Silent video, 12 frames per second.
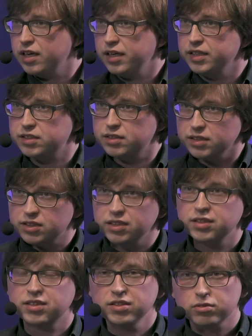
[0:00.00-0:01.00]

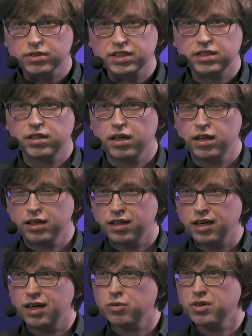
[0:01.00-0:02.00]
it's interesting
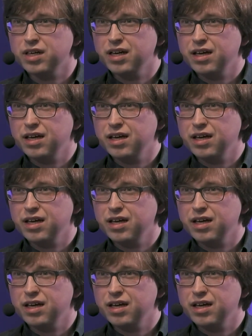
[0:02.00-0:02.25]
how